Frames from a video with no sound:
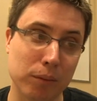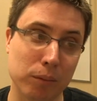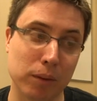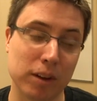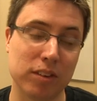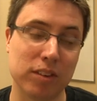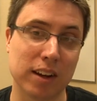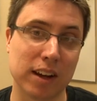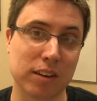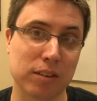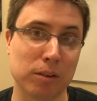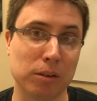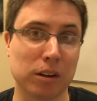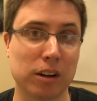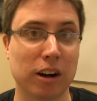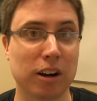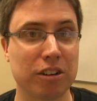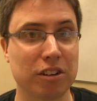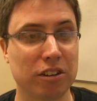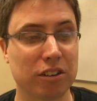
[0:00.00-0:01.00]
Once you get to a
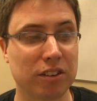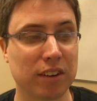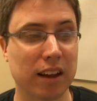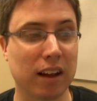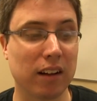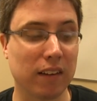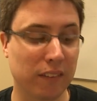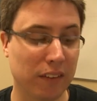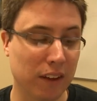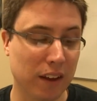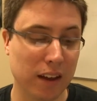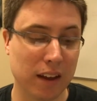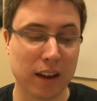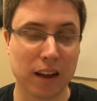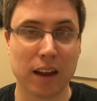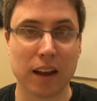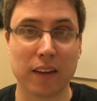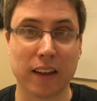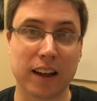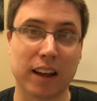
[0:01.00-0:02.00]
larger scale,
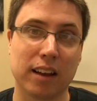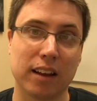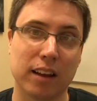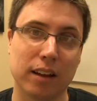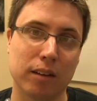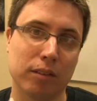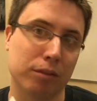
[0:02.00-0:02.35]
like,